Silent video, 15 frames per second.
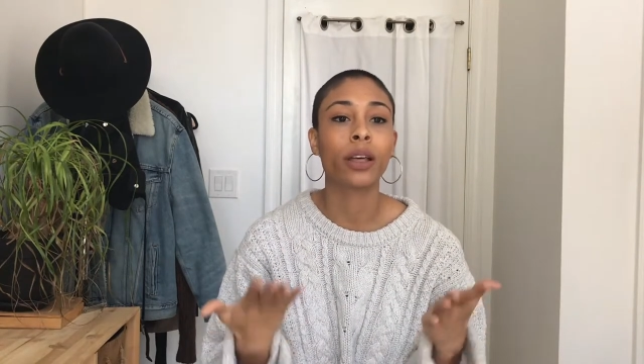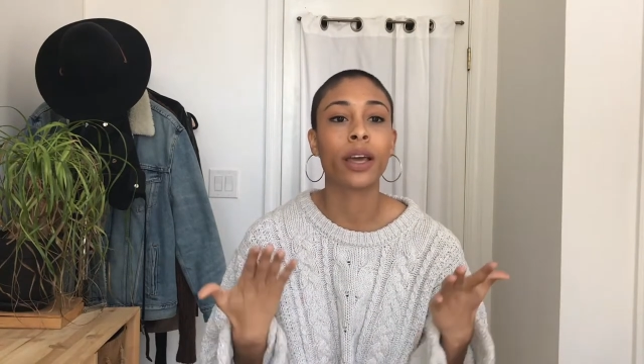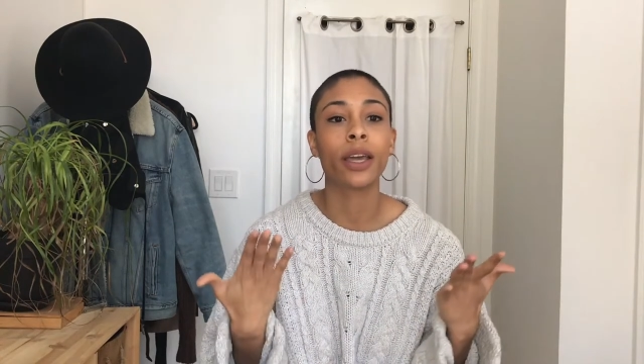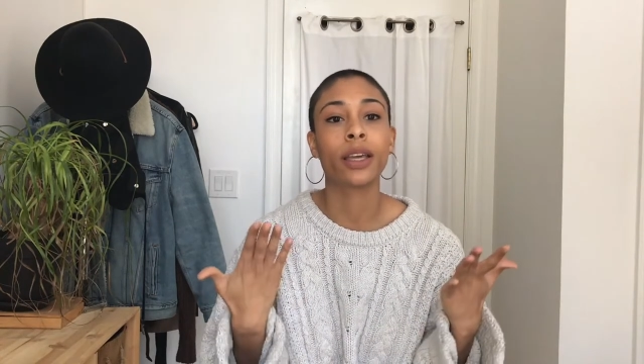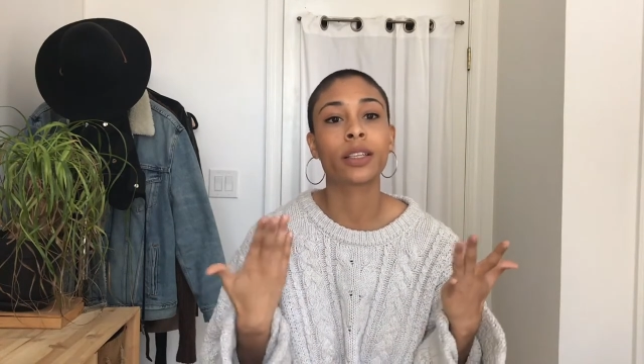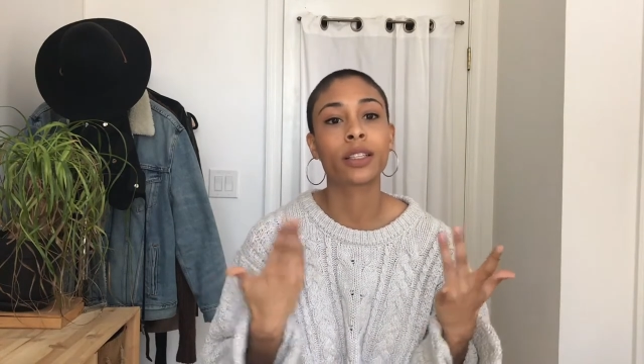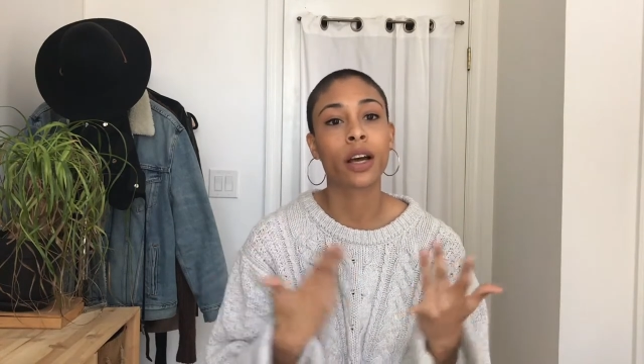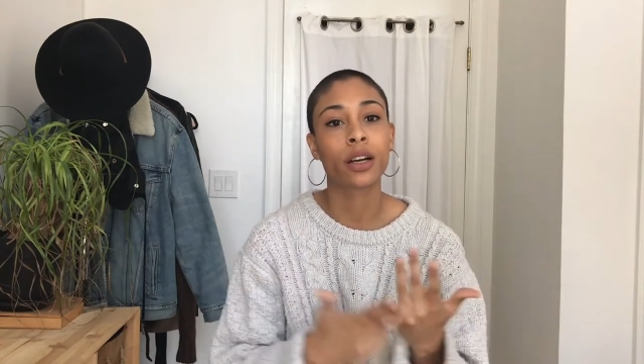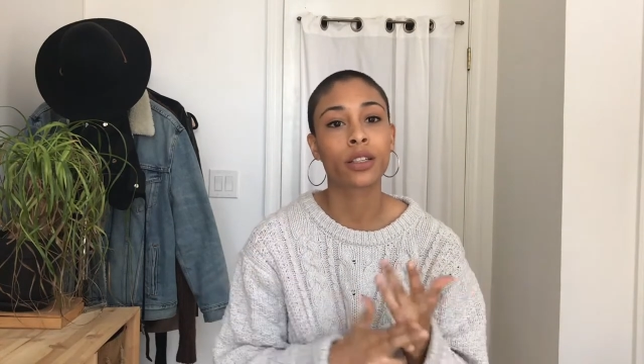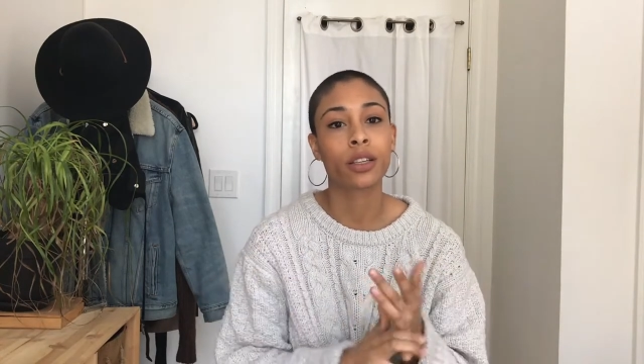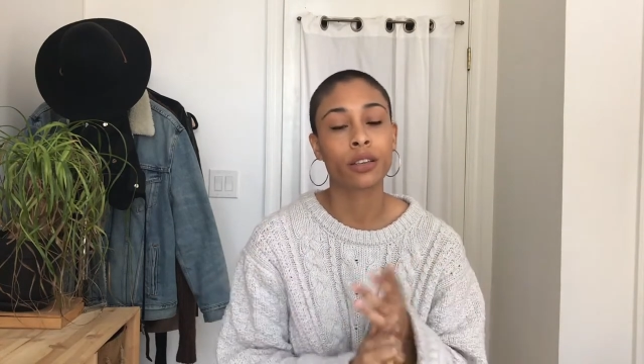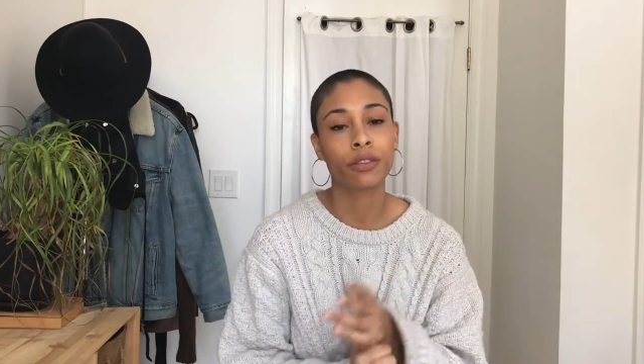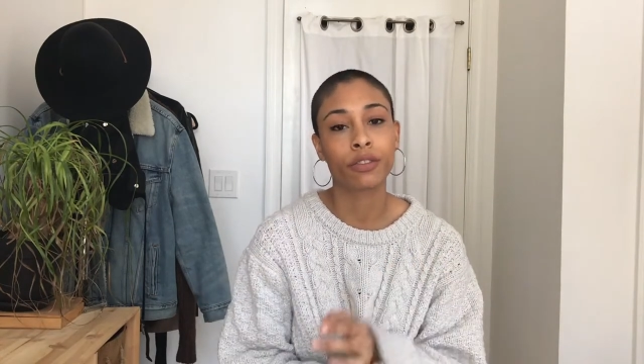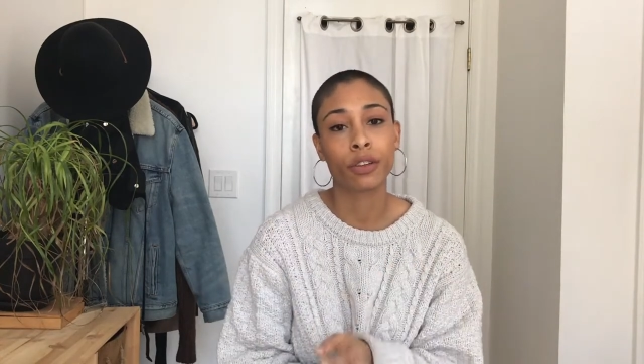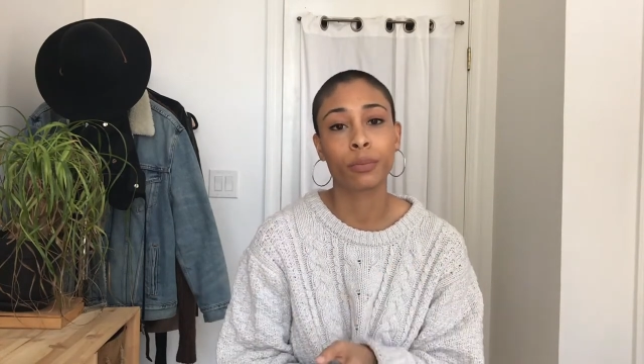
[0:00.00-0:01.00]
like
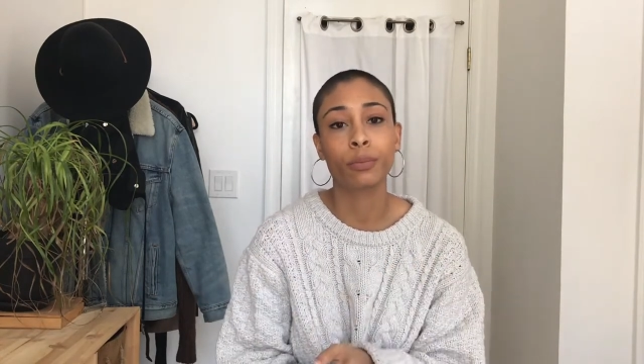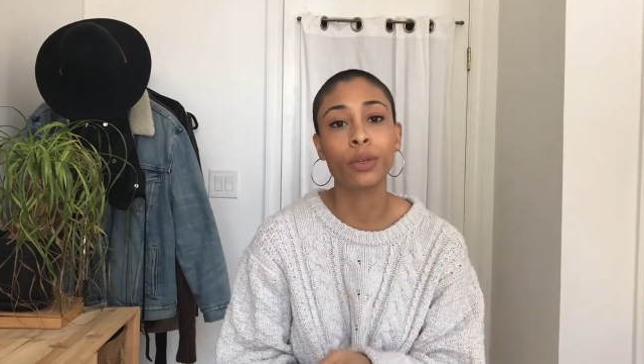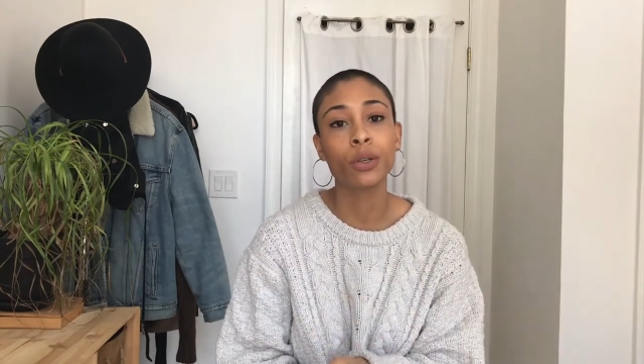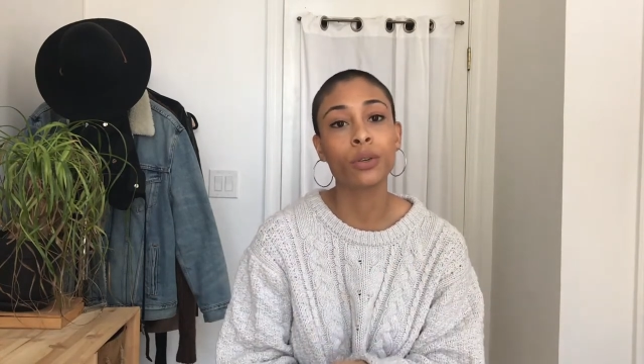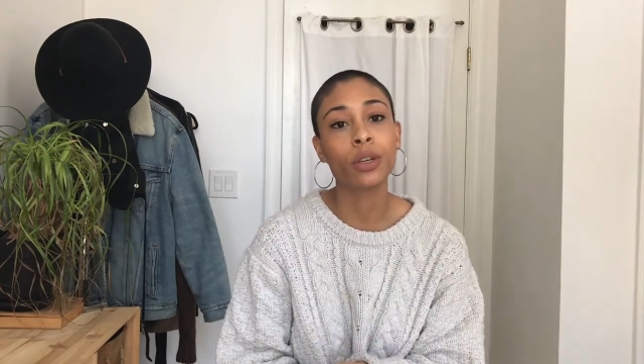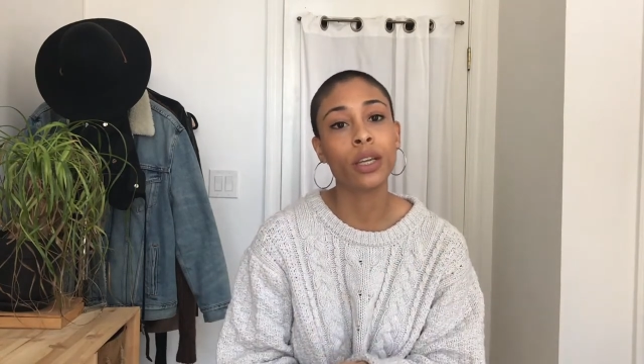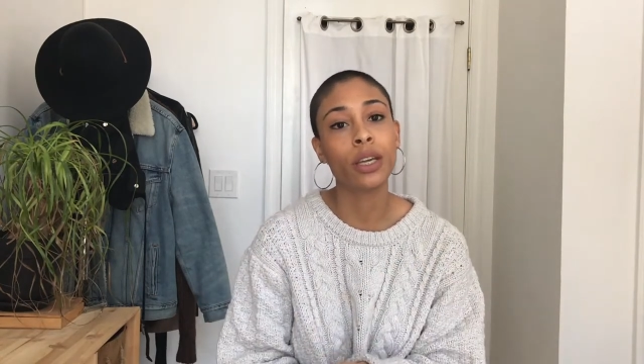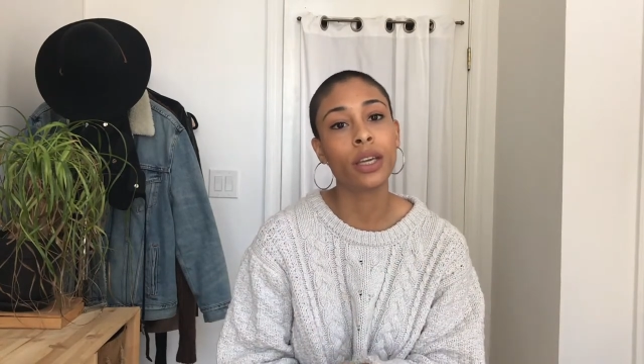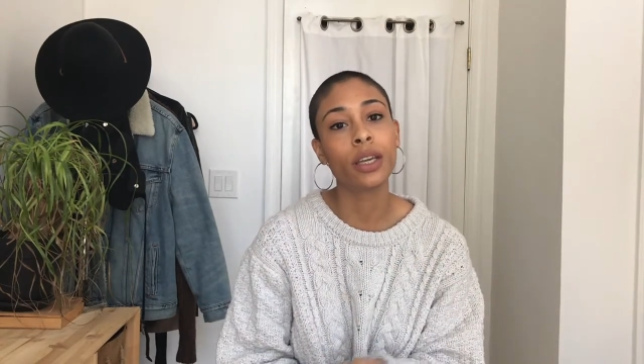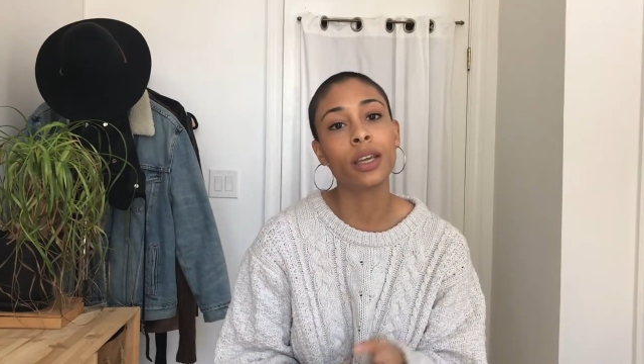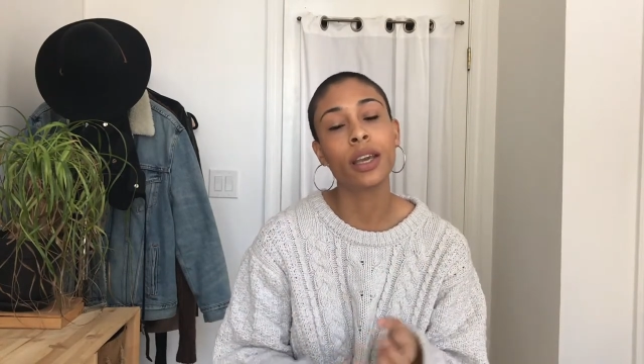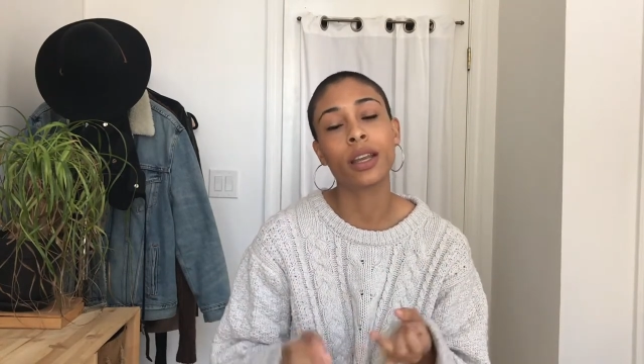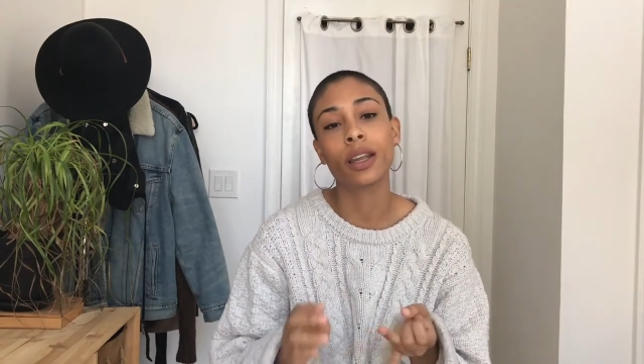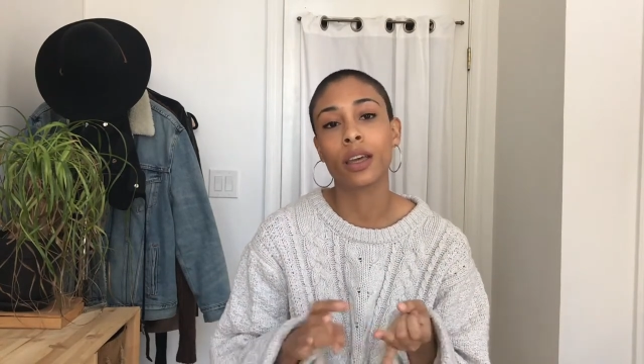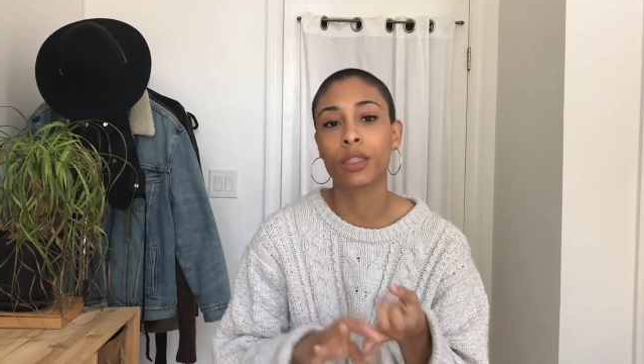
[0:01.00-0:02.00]
toxic free beauty and